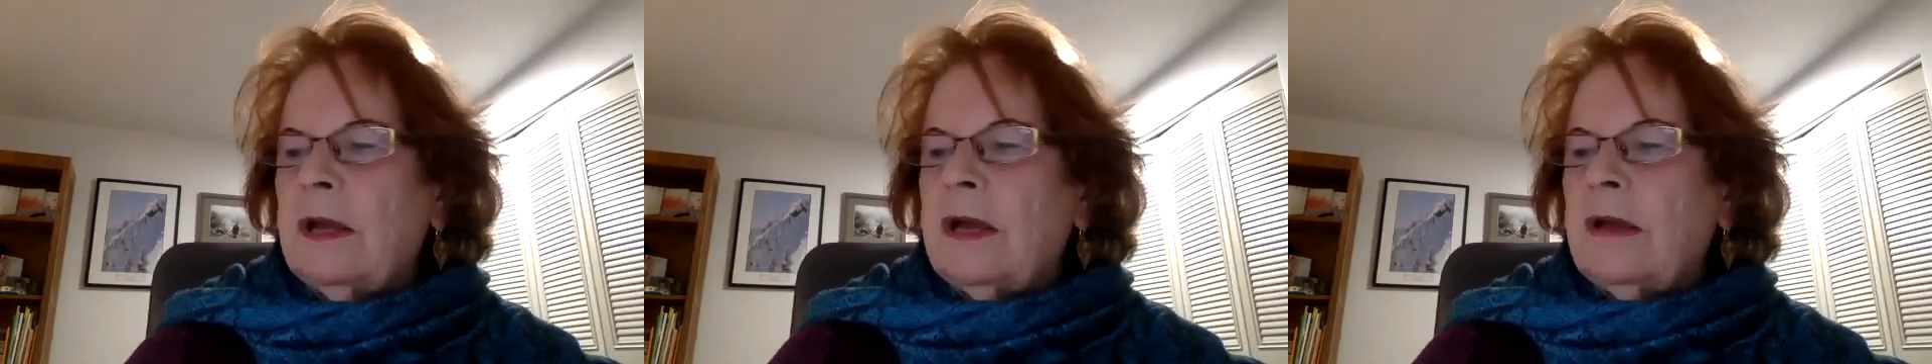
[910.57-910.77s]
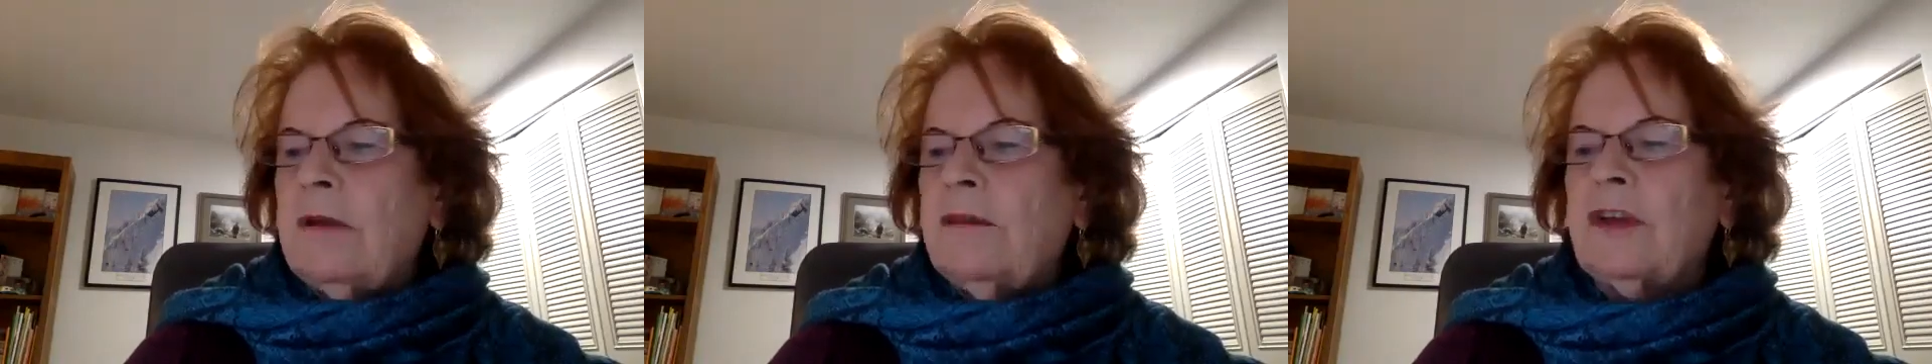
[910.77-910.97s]

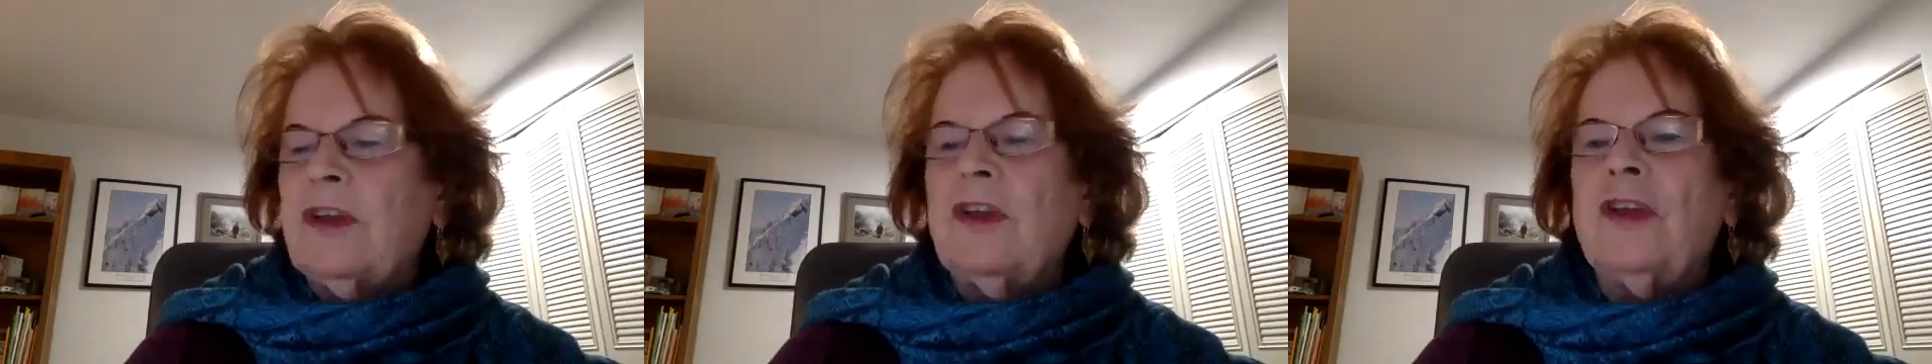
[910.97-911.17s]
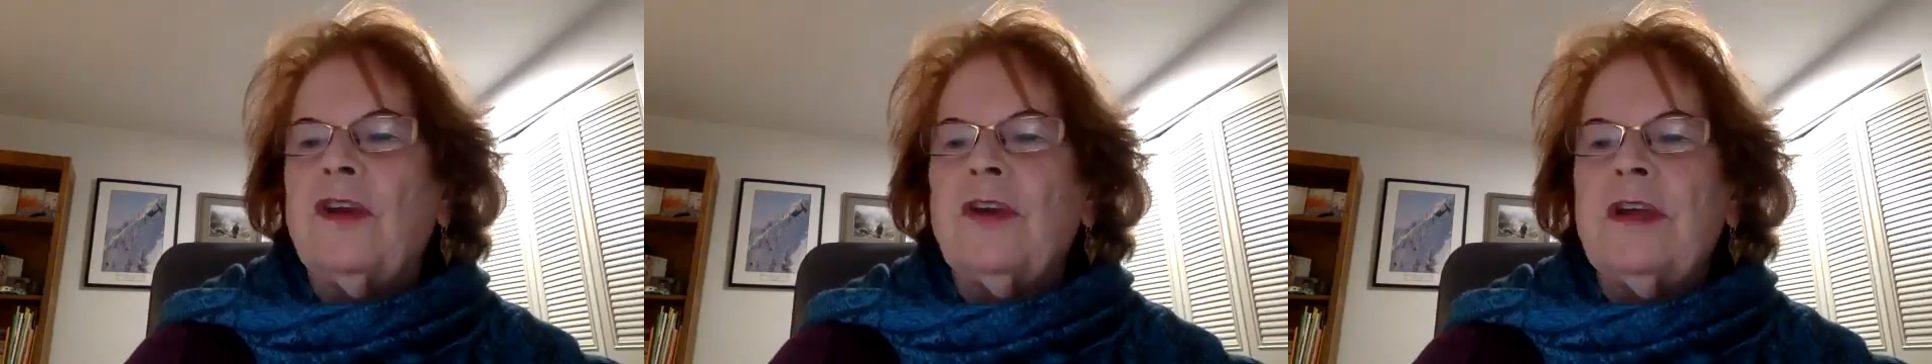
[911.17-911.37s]
of a
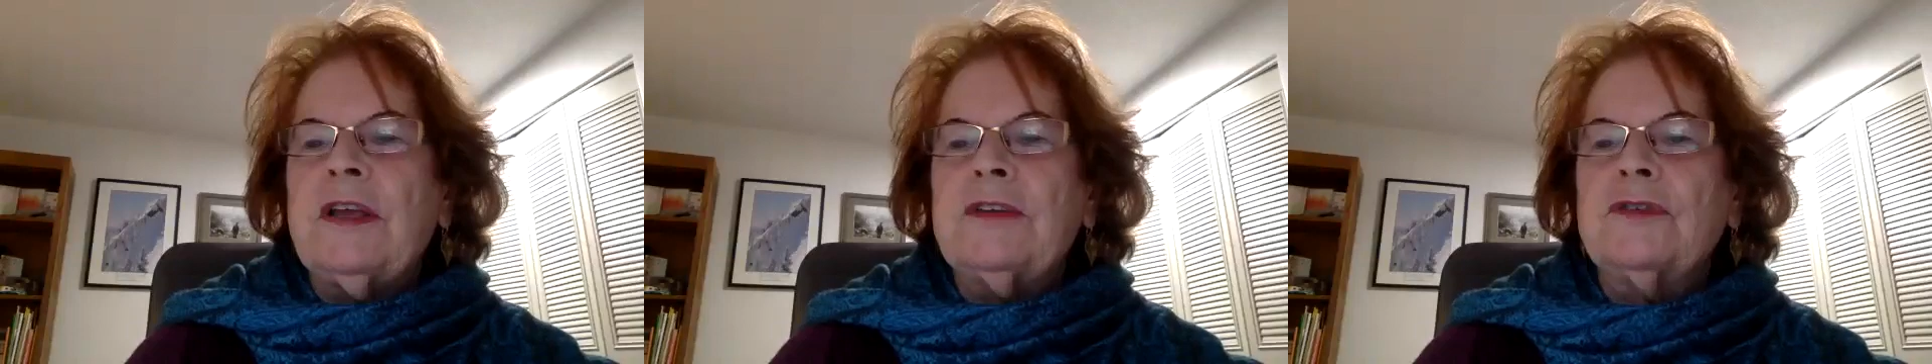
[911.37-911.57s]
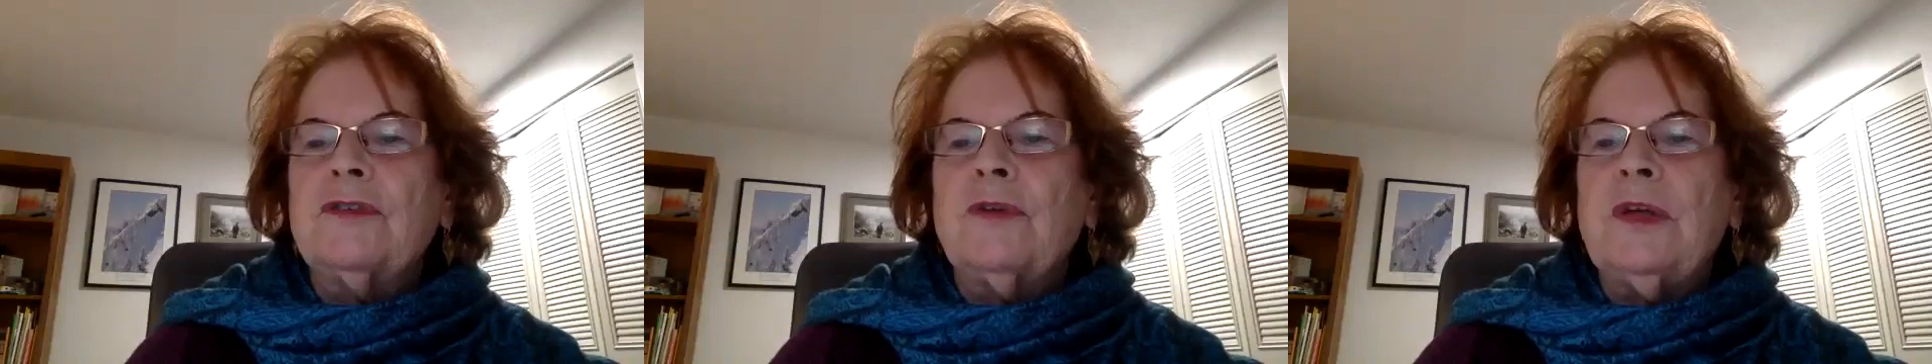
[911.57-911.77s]

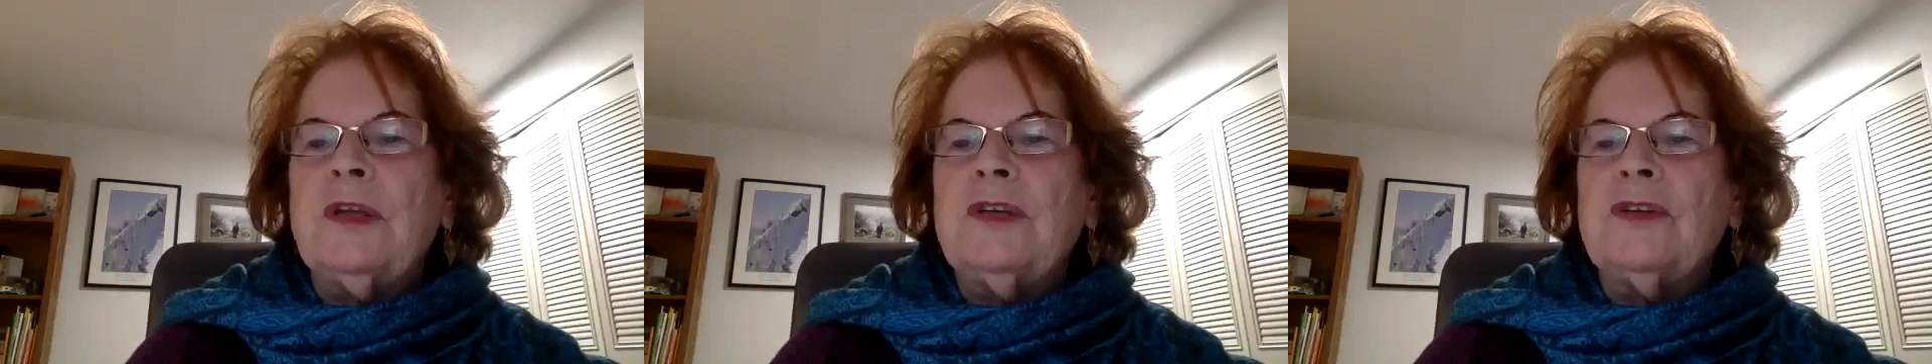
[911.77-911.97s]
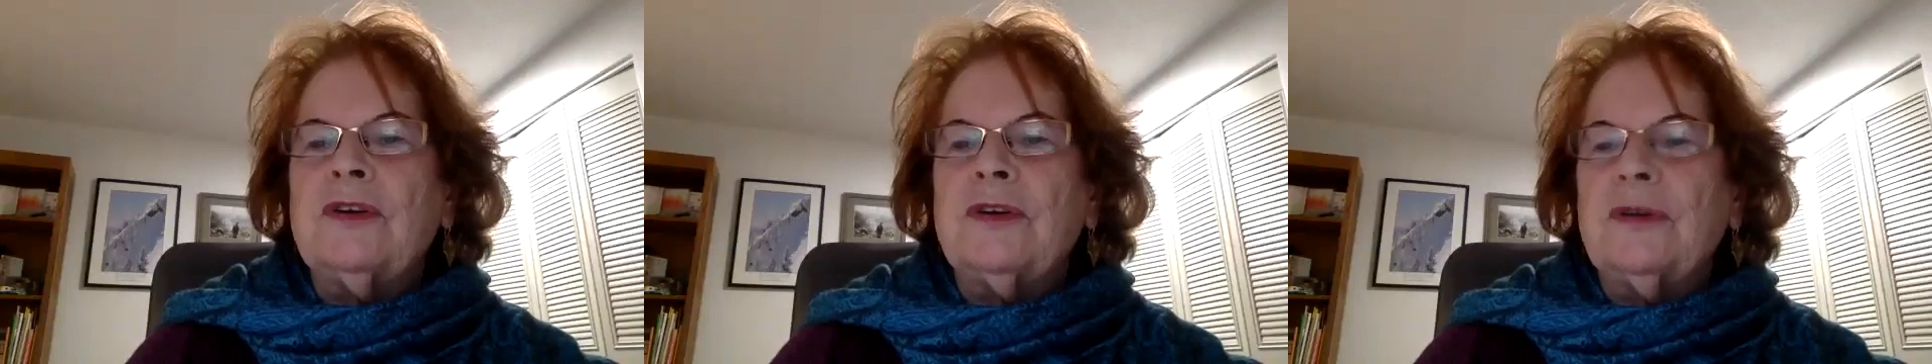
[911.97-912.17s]
curious
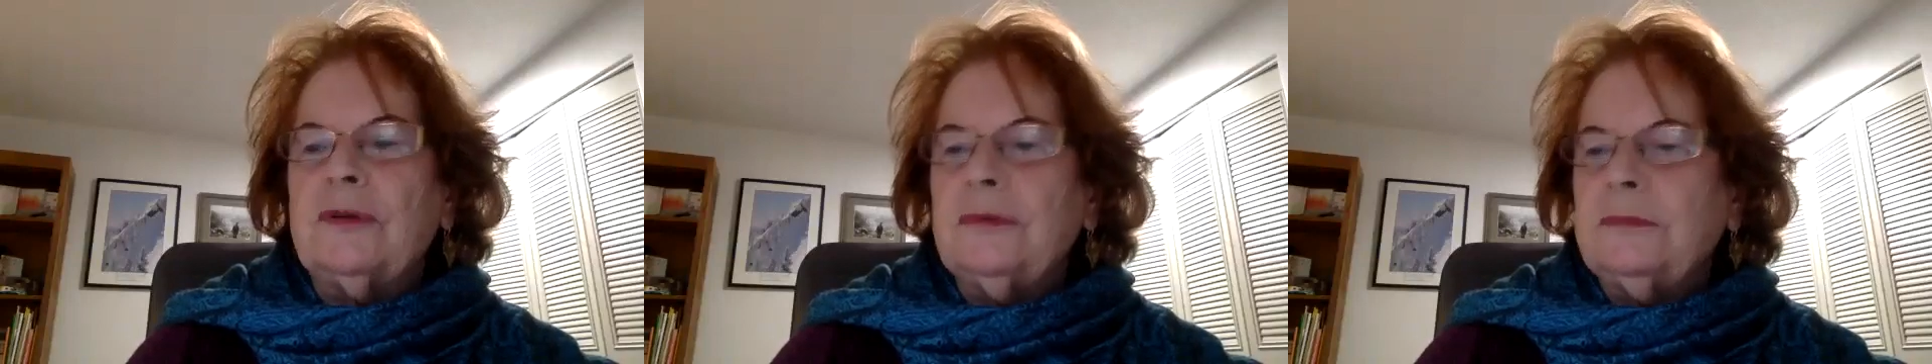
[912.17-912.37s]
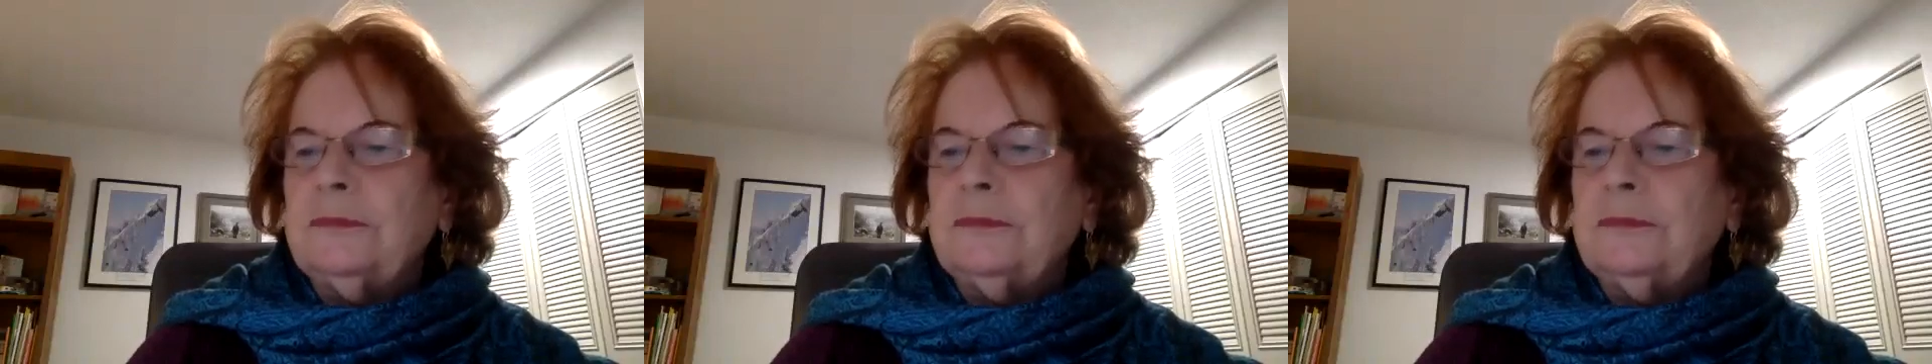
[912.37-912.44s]
creature.